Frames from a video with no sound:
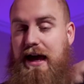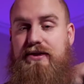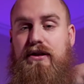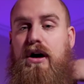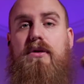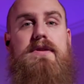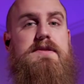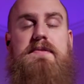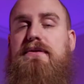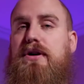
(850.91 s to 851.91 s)
And they'll always
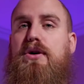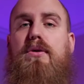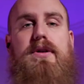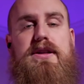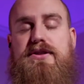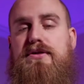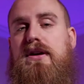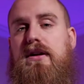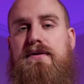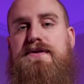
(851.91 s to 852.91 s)
be recorded, so you
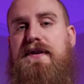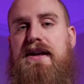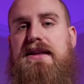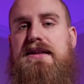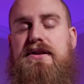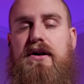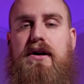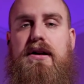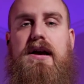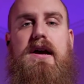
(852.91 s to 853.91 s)
can always find these
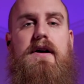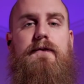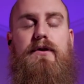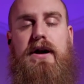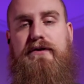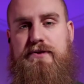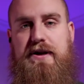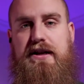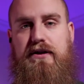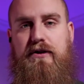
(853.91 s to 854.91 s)
on Full Coverage
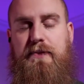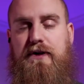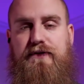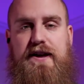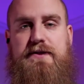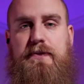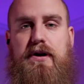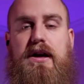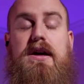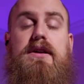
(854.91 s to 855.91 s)
Media Group on Facebook.